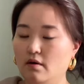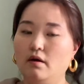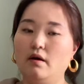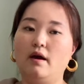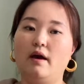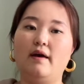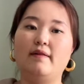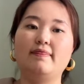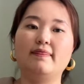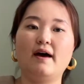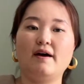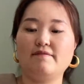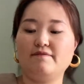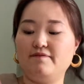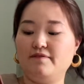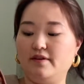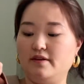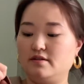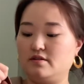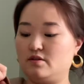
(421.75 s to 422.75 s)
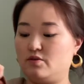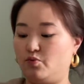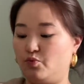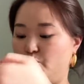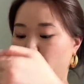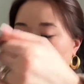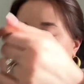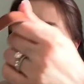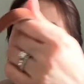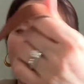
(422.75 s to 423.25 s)
And that fits
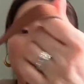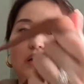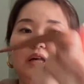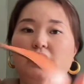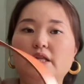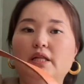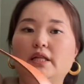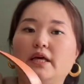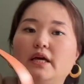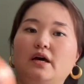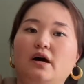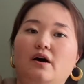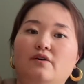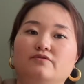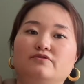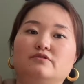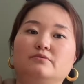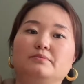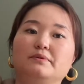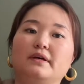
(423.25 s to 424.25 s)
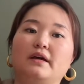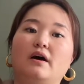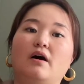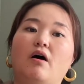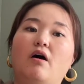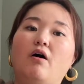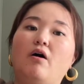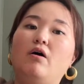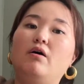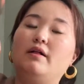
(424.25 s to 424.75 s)
really comfortably
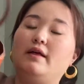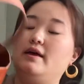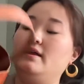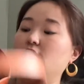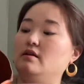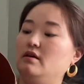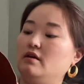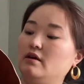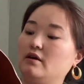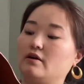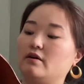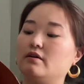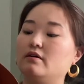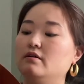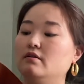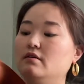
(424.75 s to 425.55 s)
all in here.